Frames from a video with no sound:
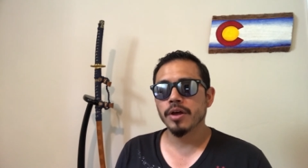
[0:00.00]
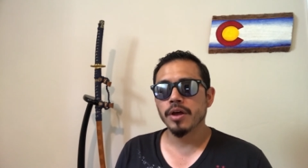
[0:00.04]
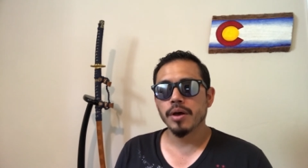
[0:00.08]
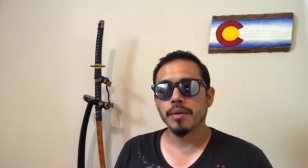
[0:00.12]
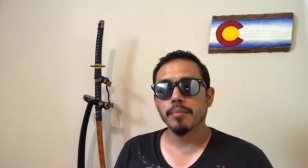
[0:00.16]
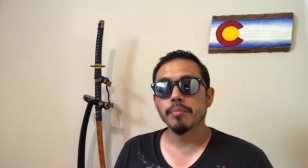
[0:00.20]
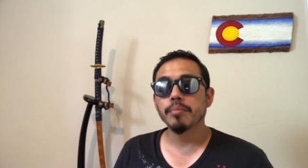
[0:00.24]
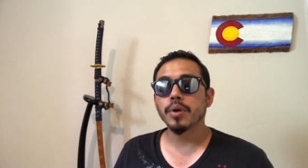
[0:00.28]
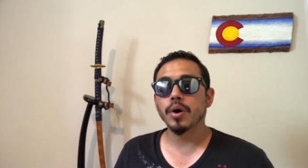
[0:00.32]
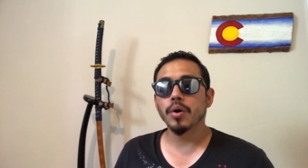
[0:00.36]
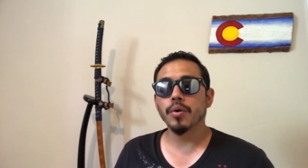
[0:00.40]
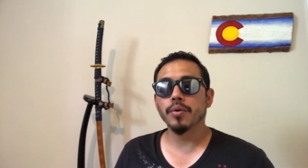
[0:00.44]

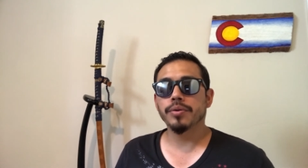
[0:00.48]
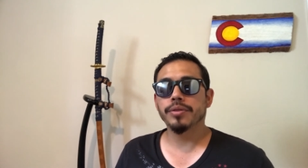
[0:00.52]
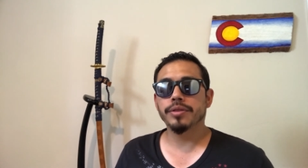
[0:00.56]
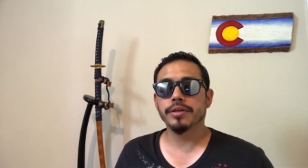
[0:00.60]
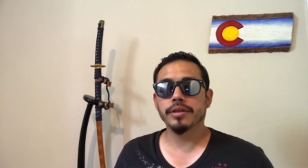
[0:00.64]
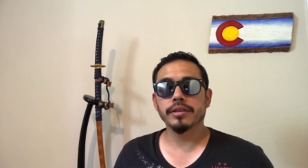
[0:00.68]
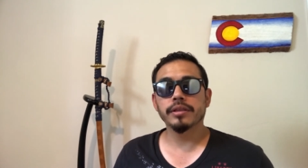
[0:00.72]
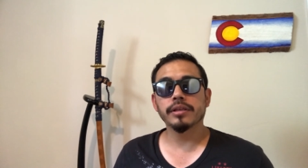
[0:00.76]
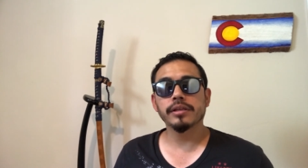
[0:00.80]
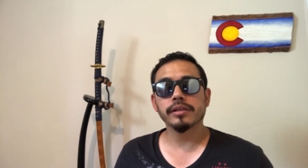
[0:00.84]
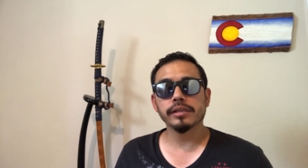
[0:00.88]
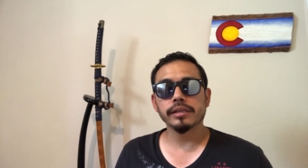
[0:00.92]
both in
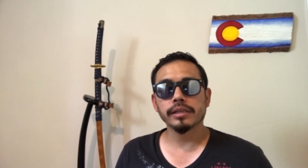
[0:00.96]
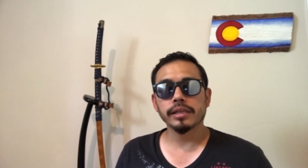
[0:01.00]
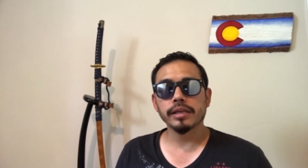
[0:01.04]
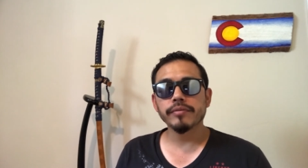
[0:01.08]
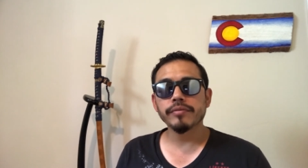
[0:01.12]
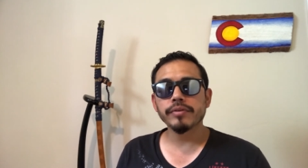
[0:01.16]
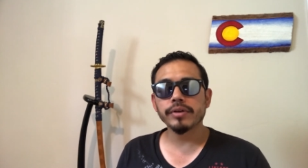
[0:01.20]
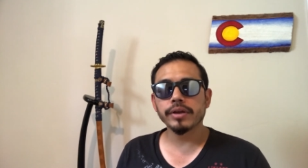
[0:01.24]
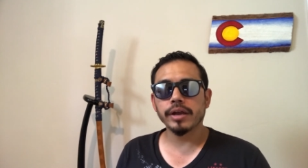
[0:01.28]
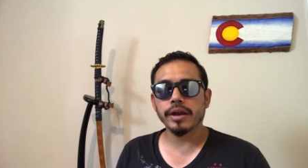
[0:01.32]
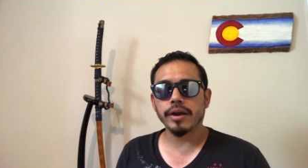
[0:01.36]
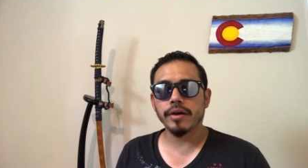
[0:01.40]
the
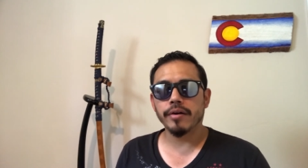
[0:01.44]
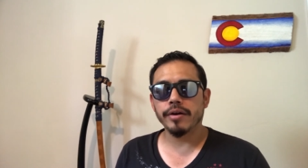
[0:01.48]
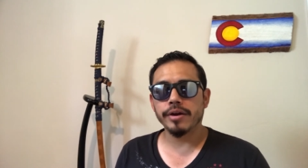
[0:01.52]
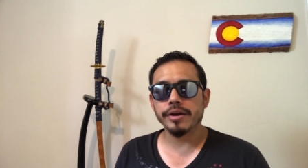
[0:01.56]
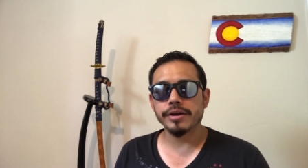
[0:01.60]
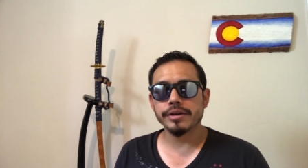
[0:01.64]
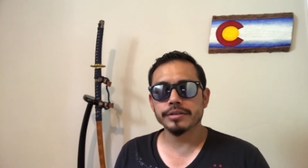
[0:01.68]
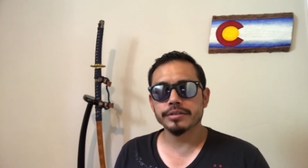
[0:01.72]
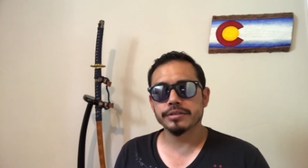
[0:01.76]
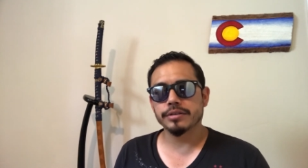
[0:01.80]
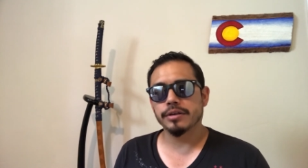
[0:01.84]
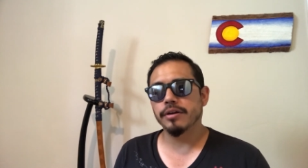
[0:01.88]
living
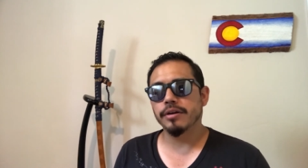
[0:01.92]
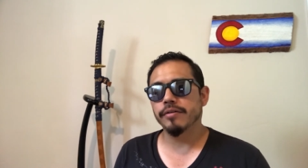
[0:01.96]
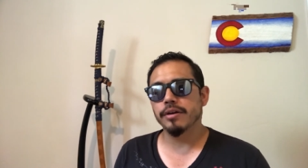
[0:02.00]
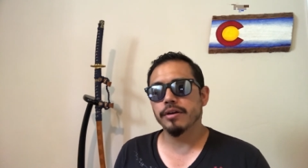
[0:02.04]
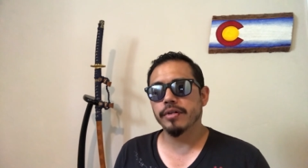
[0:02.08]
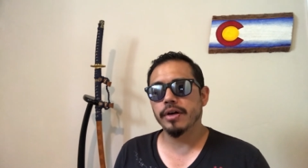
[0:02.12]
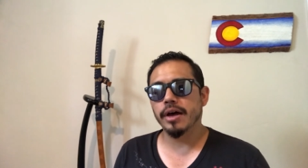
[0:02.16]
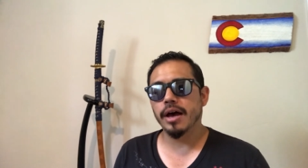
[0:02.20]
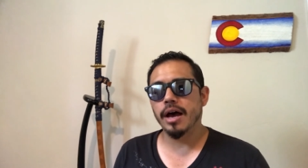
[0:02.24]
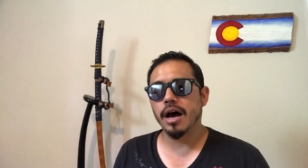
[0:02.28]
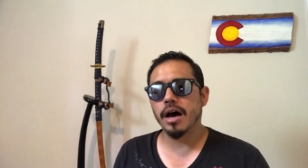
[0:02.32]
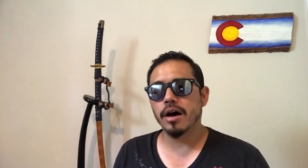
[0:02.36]
areas of the
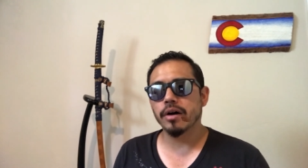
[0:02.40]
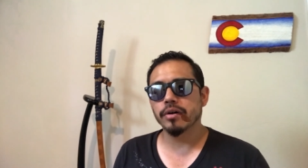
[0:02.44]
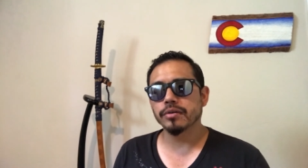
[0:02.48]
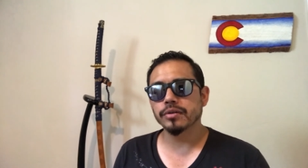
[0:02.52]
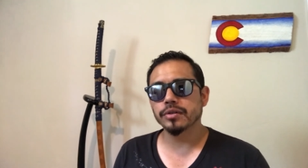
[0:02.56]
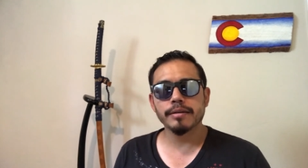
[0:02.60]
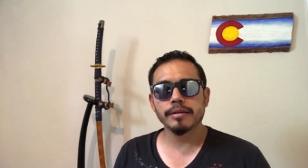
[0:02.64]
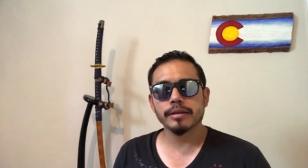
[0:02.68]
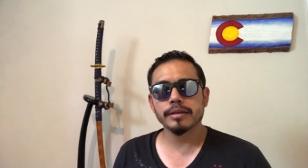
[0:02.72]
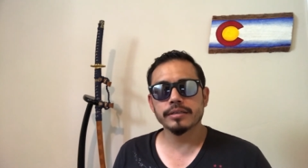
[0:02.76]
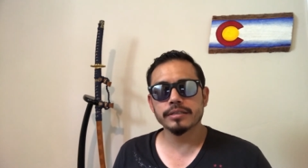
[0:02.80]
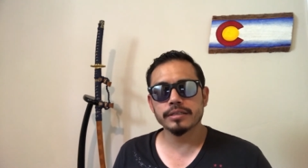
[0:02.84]
house.
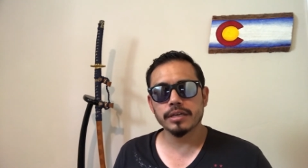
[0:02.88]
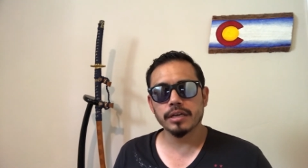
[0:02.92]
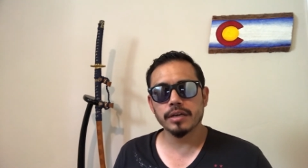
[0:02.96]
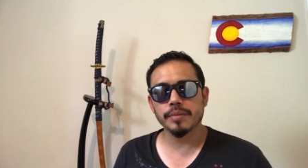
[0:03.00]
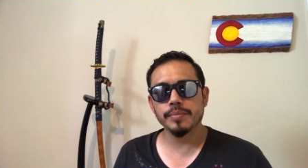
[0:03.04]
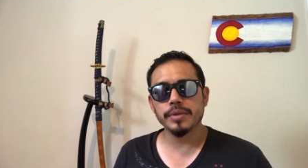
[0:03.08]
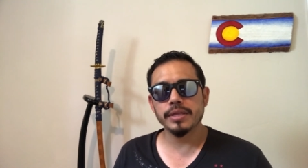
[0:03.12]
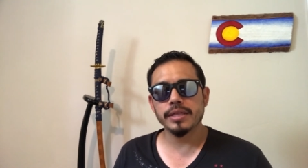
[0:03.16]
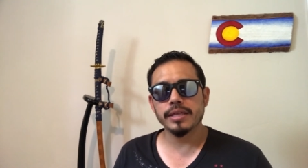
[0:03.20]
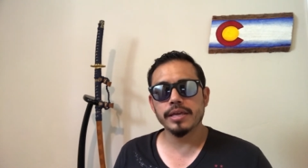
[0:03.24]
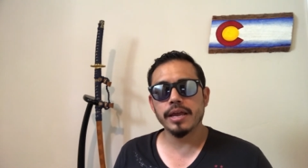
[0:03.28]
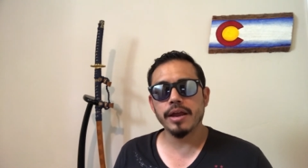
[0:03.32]
It's going to
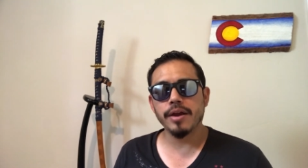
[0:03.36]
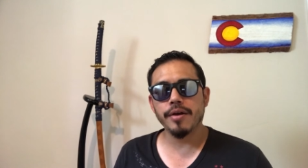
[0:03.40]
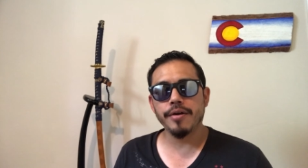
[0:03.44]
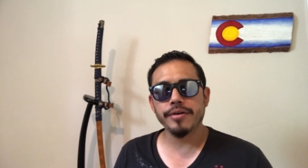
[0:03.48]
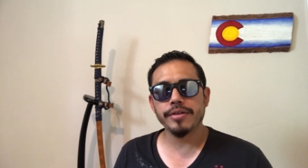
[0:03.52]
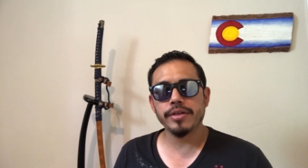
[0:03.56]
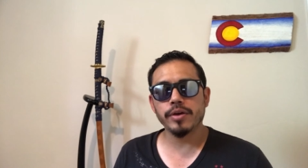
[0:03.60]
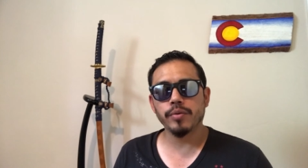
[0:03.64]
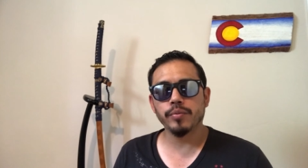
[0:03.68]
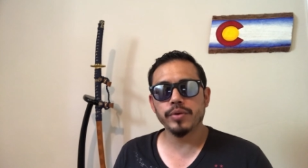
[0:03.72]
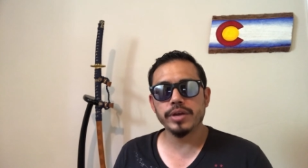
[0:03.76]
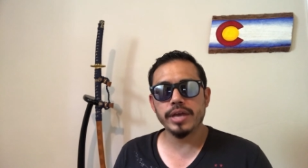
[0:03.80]
be the area
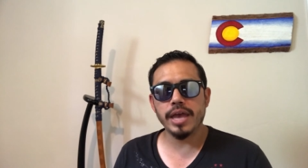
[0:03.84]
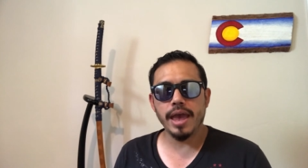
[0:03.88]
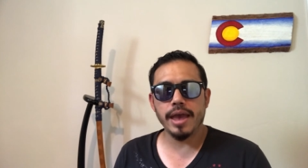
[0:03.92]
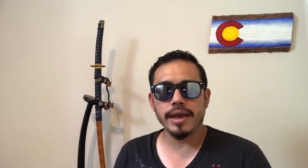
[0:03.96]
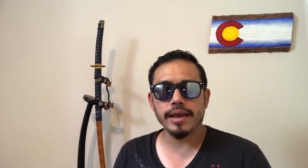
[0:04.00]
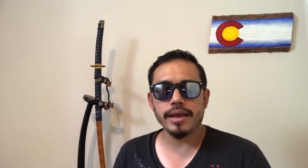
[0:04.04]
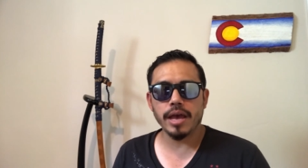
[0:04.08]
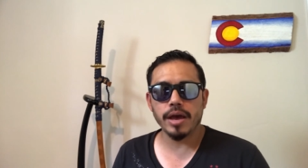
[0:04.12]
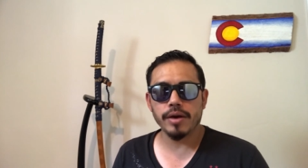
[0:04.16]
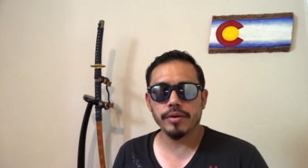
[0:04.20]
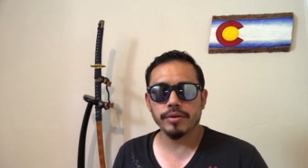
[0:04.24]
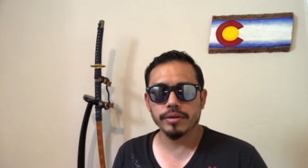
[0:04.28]
that we
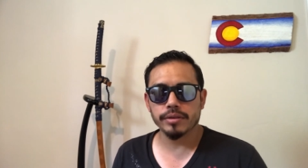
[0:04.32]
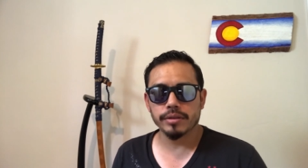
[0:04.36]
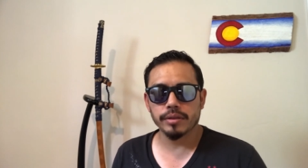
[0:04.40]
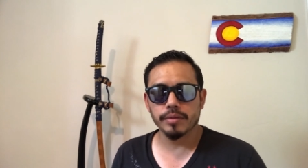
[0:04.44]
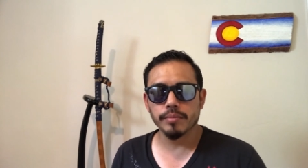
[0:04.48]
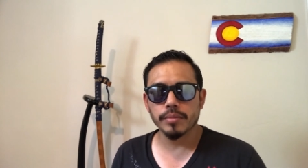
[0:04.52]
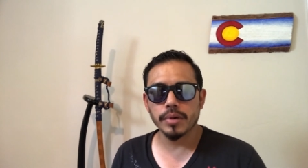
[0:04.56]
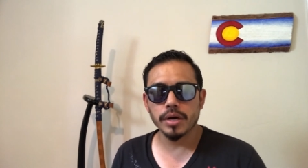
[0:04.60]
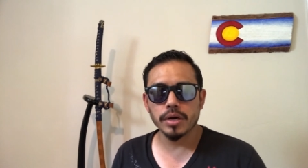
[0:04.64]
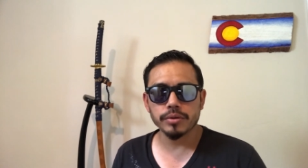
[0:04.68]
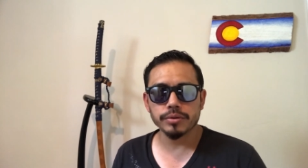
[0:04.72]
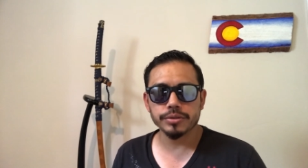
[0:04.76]
hang out in the
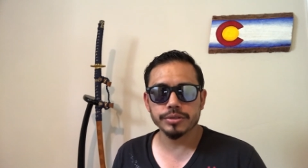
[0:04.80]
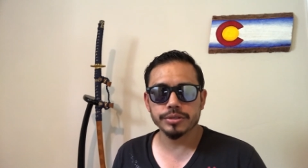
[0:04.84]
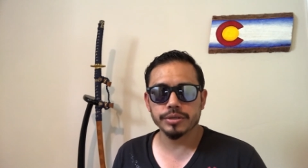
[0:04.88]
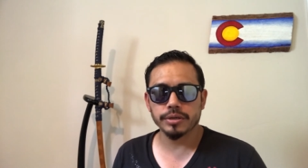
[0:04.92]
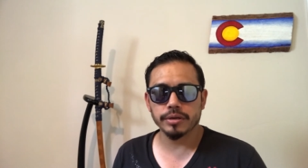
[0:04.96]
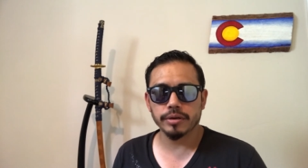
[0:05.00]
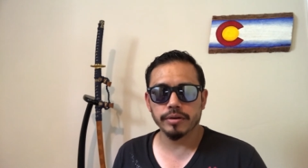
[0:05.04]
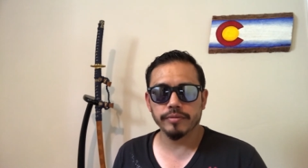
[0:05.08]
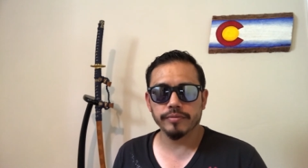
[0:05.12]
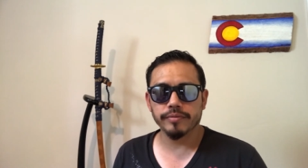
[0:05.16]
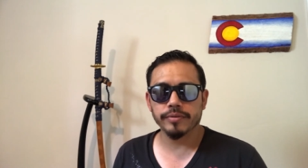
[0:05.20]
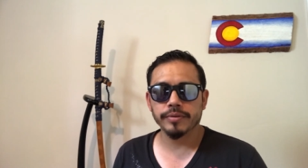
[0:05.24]
most of.